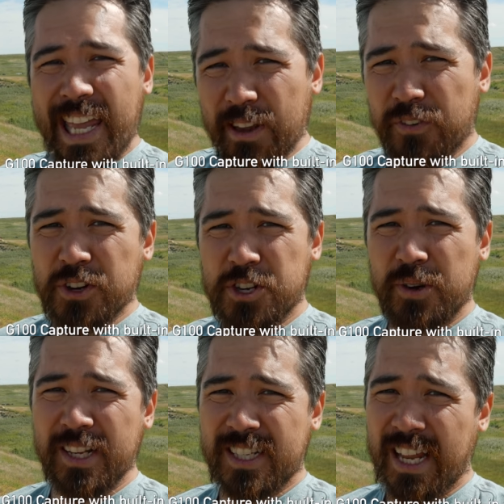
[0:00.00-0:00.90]
If you're
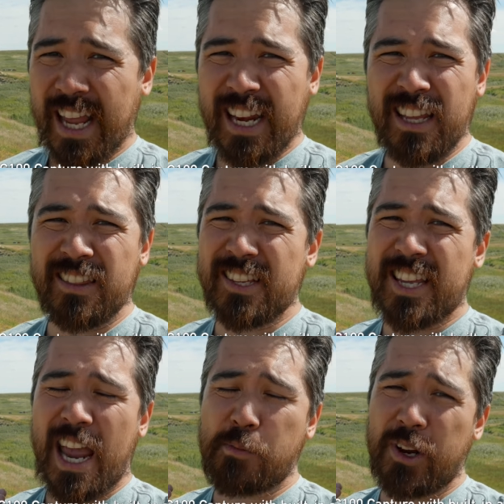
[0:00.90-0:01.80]
shooting 1080,
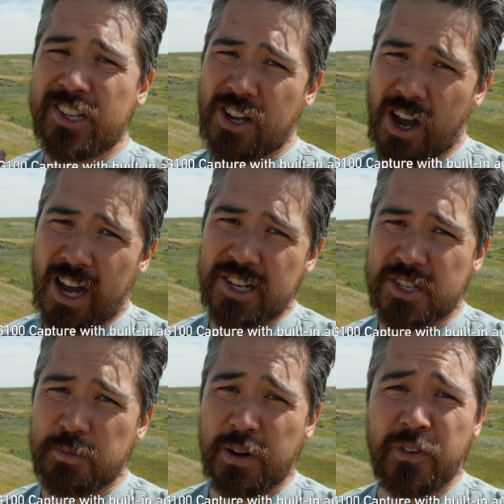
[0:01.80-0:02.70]
this camera is
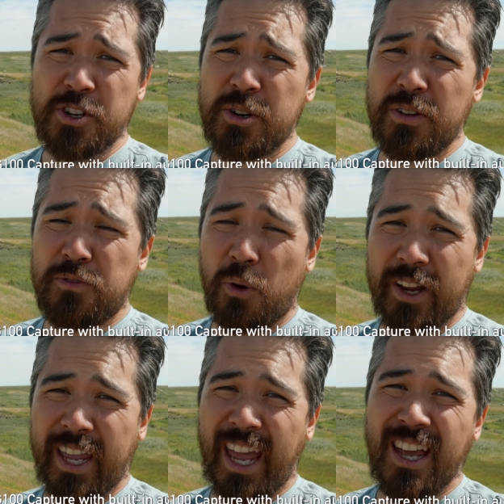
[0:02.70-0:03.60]
awesome, but if you're shooting
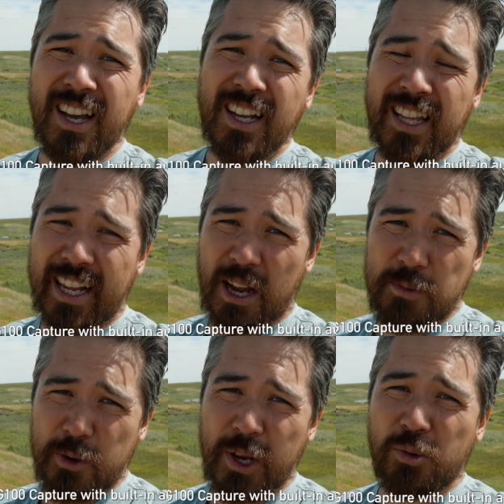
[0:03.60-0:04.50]
4K like
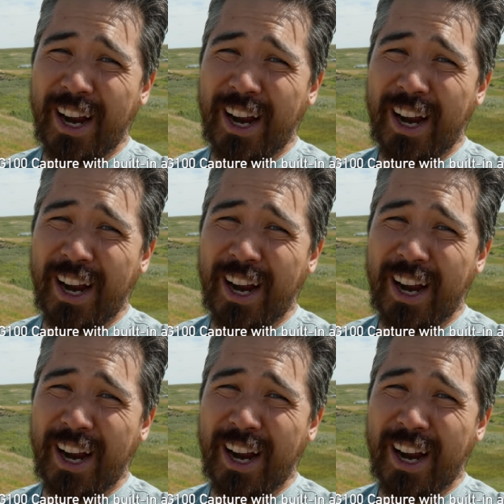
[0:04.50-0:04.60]
I'm doing